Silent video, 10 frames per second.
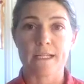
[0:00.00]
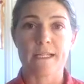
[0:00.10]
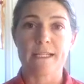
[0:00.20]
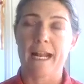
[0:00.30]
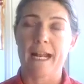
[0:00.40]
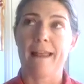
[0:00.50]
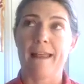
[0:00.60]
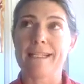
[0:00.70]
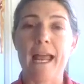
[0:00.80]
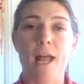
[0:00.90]
and I like to
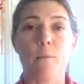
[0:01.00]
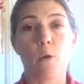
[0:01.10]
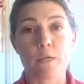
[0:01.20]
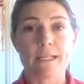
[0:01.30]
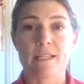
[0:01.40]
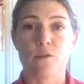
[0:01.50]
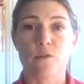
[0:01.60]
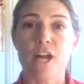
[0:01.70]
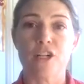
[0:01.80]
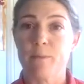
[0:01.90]
say I help horses and
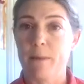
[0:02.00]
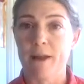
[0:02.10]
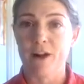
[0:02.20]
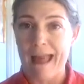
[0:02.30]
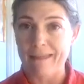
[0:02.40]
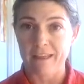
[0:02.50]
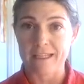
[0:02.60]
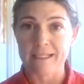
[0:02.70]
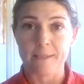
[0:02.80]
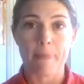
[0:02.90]
riders be better
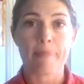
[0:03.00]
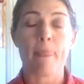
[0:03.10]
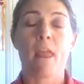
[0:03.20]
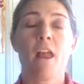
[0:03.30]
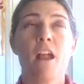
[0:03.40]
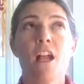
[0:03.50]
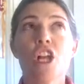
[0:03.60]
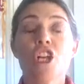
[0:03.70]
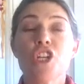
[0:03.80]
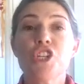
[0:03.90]
athletes.
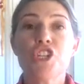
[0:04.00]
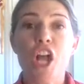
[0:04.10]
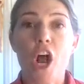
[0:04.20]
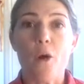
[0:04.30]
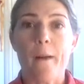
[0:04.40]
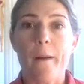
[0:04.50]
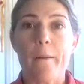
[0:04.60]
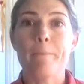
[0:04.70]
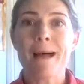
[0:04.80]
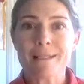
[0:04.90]
So,
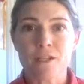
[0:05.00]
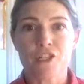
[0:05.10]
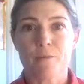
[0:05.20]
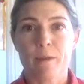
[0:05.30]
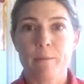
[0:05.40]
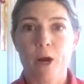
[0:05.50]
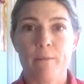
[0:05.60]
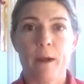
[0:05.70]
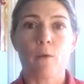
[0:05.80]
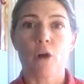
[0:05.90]
muscles are a big part of
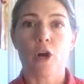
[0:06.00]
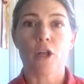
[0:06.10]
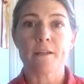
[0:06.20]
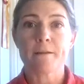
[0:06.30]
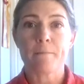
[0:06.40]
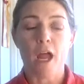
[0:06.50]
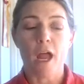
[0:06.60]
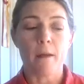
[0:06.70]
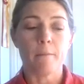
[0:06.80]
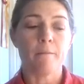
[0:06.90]
my world.
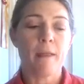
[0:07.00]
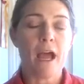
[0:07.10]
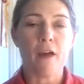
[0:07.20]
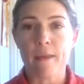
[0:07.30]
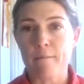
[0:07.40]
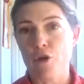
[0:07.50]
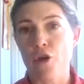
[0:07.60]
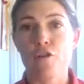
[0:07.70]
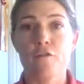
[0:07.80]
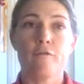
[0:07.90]
Um, how they
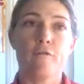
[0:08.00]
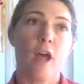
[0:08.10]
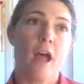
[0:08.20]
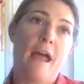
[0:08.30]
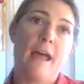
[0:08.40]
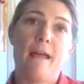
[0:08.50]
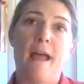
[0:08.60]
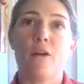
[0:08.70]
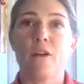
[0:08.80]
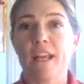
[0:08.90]
move, uh, how
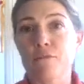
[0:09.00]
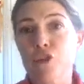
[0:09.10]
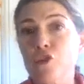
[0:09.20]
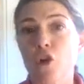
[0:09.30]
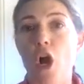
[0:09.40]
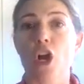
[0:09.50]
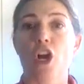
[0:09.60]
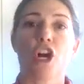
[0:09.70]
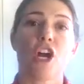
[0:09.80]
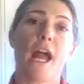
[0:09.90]
to get them
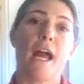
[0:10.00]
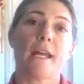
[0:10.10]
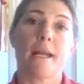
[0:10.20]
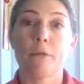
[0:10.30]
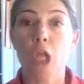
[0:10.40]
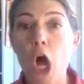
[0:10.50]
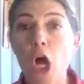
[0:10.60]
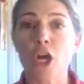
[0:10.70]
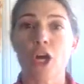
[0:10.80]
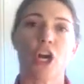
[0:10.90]
stronger, how to get them
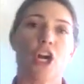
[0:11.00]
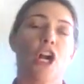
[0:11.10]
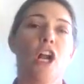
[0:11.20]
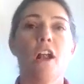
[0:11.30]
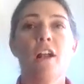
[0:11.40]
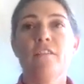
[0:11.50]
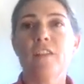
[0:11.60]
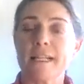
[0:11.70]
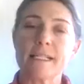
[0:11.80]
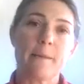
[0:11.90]
longer,
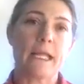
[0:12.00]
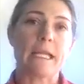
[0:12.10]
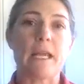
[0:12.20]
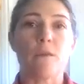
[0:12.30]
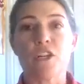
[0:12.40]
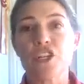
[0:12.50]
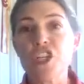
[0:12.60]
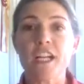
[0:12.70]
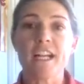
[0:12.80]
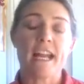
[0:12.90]
flexibility,
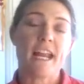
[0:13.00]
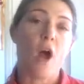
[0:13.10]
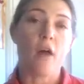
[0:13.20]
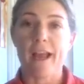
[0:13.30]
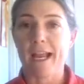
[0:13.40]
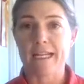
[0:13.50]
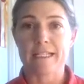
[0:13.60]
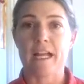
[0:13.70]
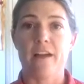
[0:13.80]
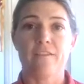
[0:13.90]
rigidity, all that kind of
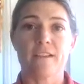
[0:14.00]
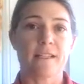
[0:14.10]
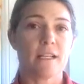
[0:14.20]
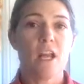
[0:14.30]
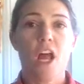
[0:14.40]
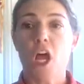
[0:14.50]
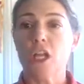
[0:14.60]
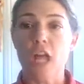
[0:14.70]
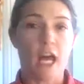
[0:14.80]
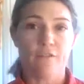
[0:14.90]
stuff is a
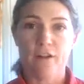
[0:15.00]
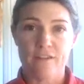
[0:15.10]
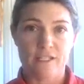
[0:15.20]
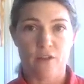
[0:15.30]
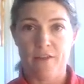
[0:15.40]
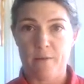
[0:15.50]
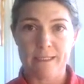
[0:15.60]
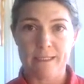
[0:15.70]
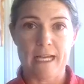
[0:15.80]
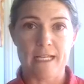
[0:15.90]
lot of what a physical therapist
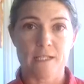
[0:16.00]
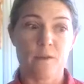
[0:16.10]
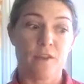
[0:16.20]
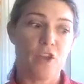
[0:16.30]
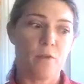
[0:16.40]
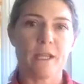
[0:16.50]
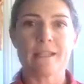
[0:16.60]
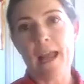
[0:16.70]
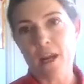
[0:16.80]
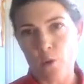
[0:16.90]
does with humans
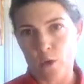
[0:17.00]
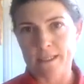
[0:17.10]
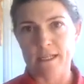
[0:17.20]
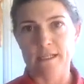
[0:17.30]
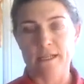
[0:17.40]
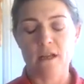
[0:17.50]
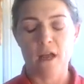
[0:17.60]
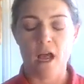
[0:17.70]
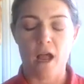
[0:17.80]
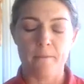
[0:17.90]
and horses.
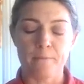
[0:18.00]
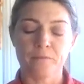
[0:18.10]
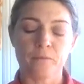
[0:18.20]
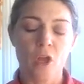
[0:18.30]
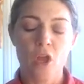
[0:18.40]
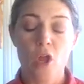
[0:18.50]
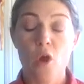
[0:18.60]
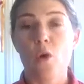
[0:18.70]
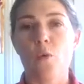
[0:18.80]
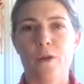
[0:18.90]
Um,
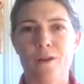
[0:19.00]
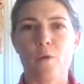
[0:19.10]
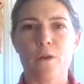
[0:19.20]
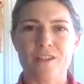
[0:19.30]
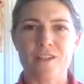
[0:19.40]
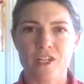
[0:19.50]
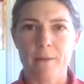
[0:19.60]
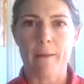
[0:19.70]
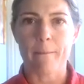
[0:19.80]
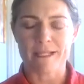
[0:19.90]
when we start to talk
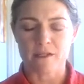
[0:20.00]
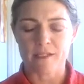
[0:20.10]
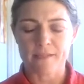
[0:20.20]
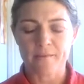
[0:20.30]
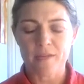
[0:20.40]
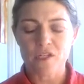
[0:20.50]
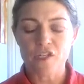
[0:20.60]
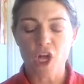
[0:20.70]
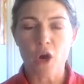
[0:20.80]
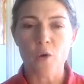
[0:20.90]
about muscles.
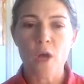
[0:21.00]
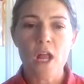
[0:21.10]
So